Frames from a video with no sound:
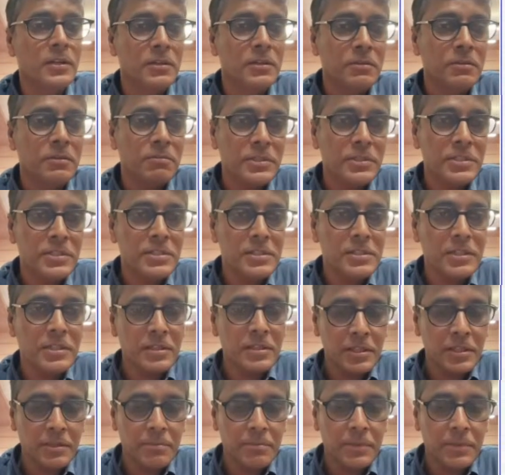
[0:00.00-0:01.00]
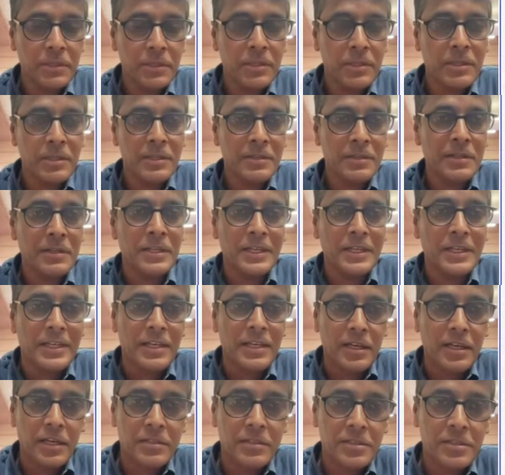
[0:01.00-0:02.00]
which is nothing but
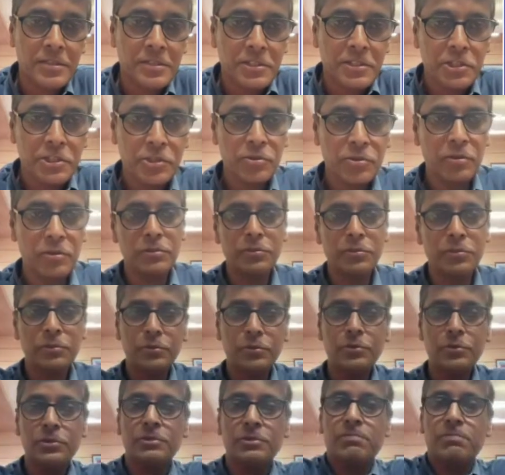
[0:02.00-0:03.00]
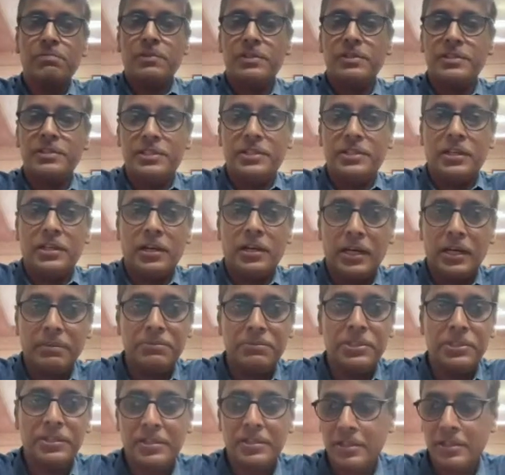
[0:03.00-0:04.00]
S is equal to ut plus half
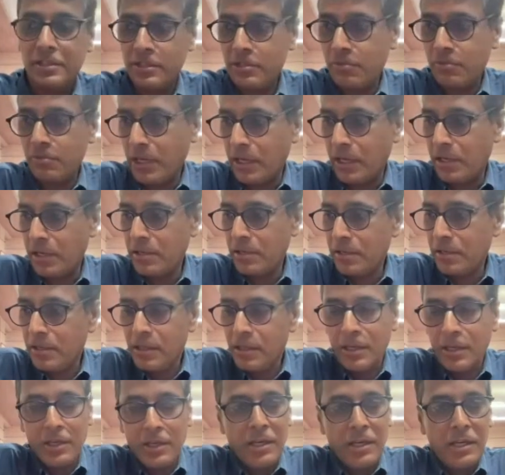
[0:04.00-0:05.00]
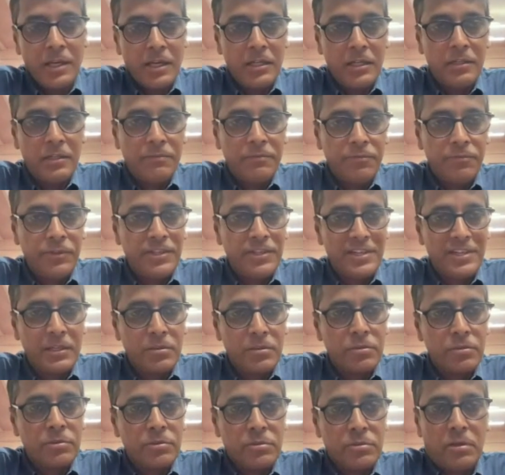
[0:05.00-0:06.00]
gt square. And if we try
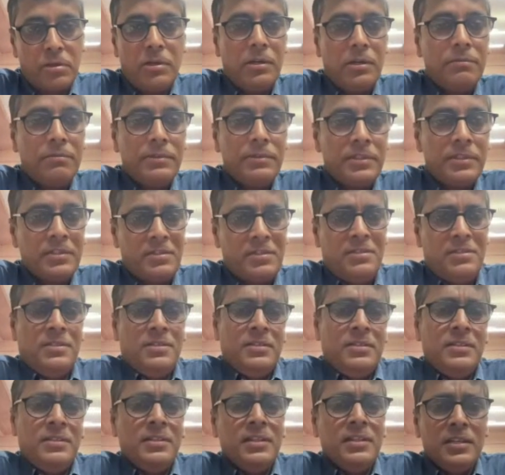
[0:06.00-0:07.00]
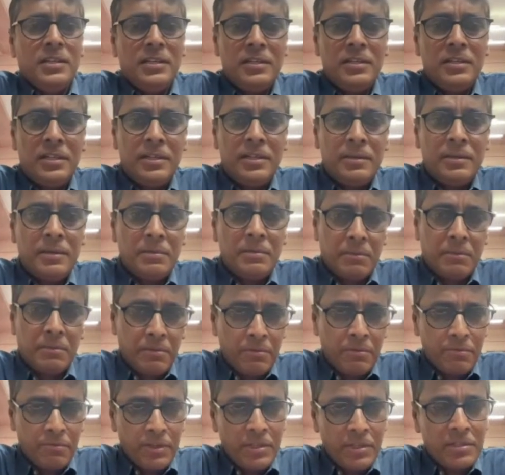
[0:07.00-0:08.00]
to solve it in a
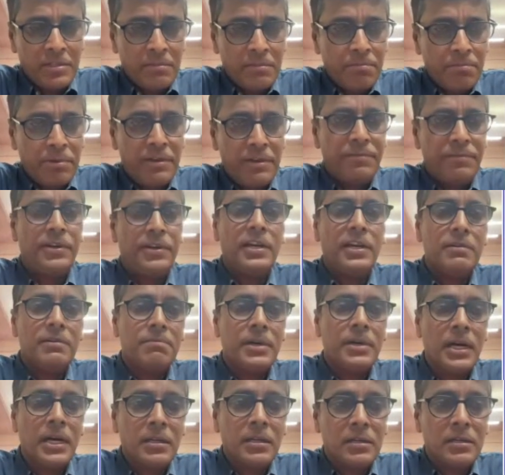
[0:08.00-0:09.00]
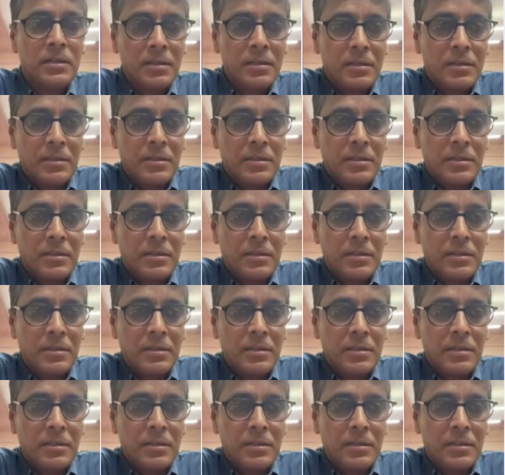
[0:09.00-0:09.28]
very simplified manner